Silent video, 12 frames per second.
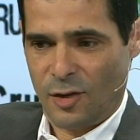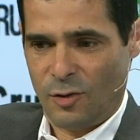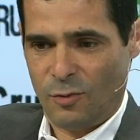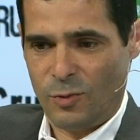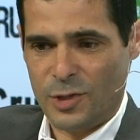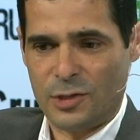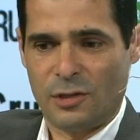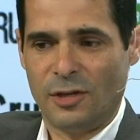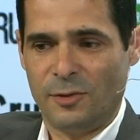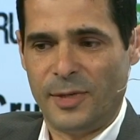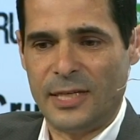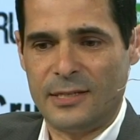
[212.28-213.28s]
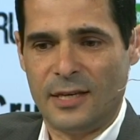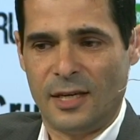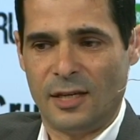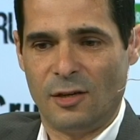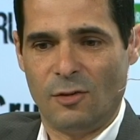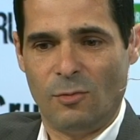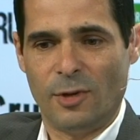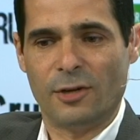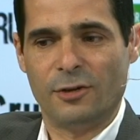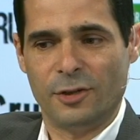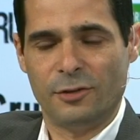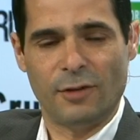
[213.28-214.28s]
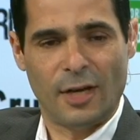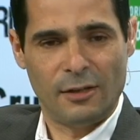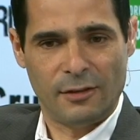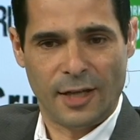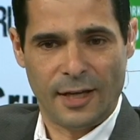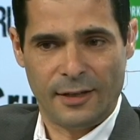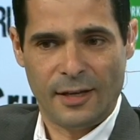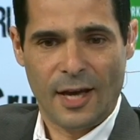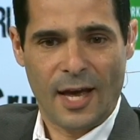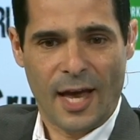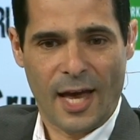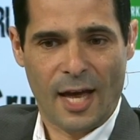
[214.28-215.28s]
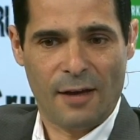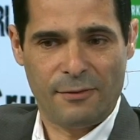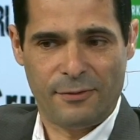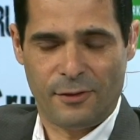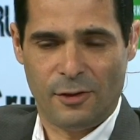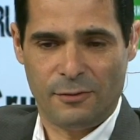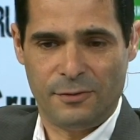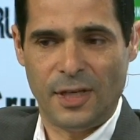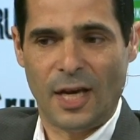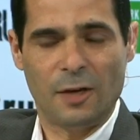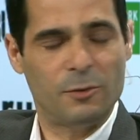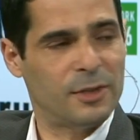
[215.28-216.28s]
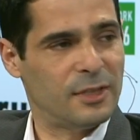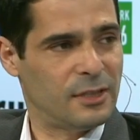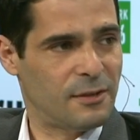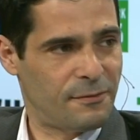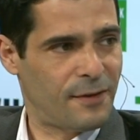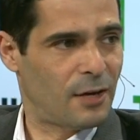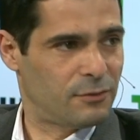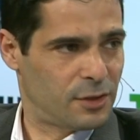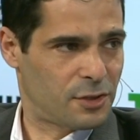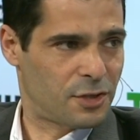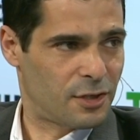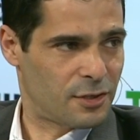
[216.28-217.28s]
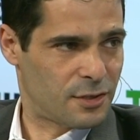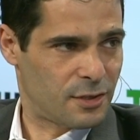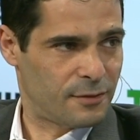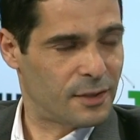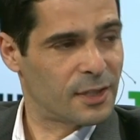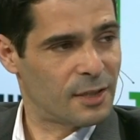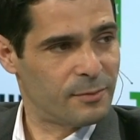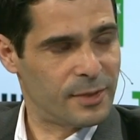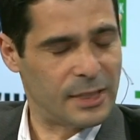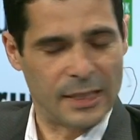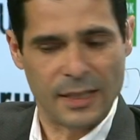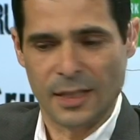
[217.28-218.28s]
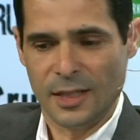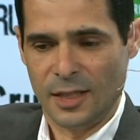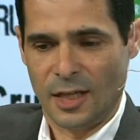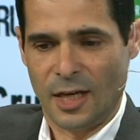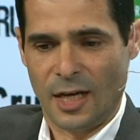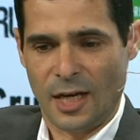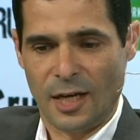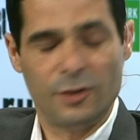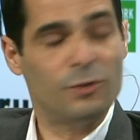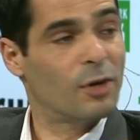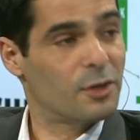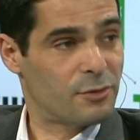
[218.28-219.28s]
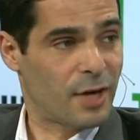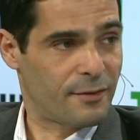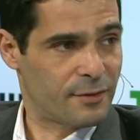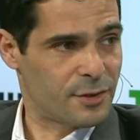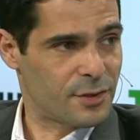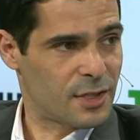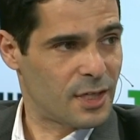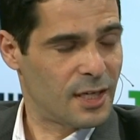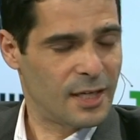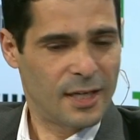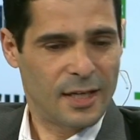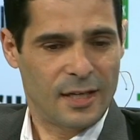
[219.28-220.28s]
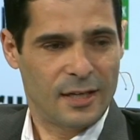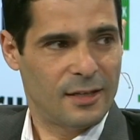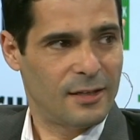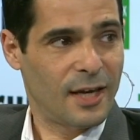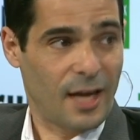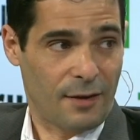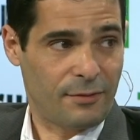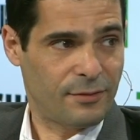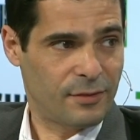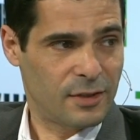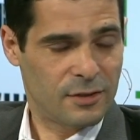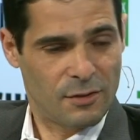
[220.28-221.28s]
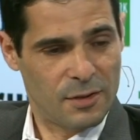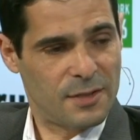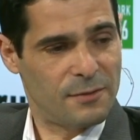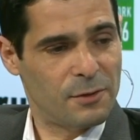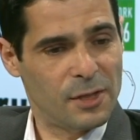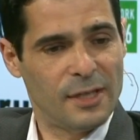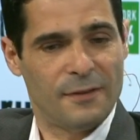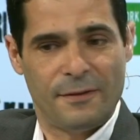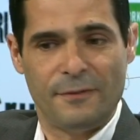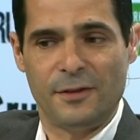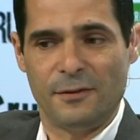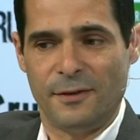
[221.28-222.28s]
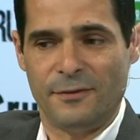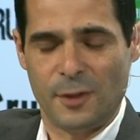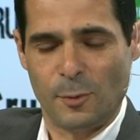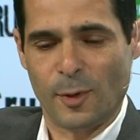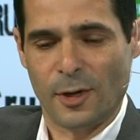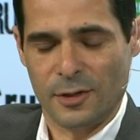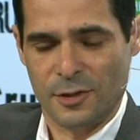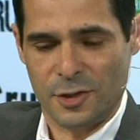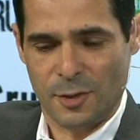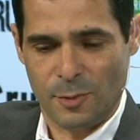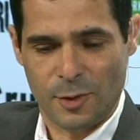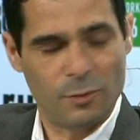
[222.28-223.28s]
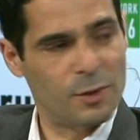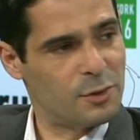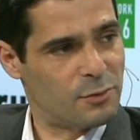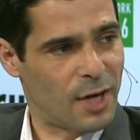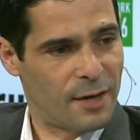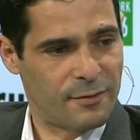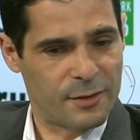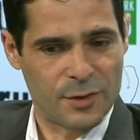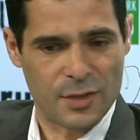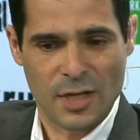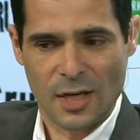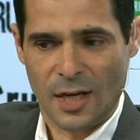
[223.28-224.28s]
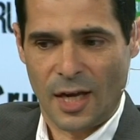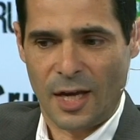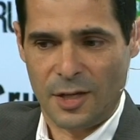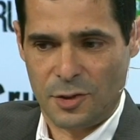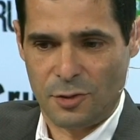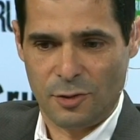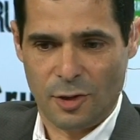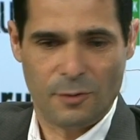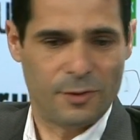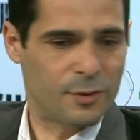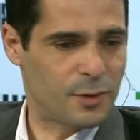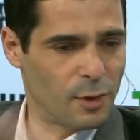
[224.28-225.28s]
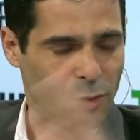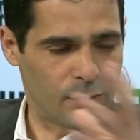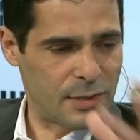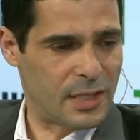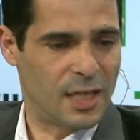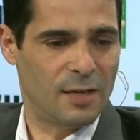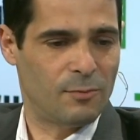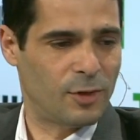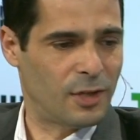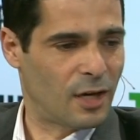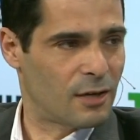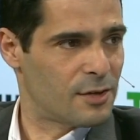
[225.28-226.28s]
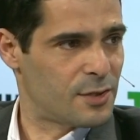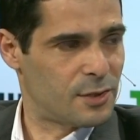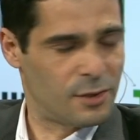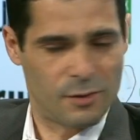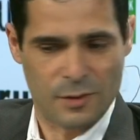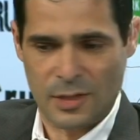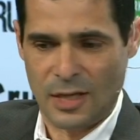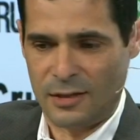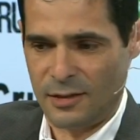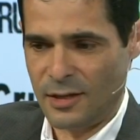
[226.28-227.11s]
we start by saying we are going to allocate half of the equity, the founding shares of the company, uh, to our drivers. Half? Half. So it's a really a 50-50 partnership between drivers and Juno. There's a whole scheme with RSUs that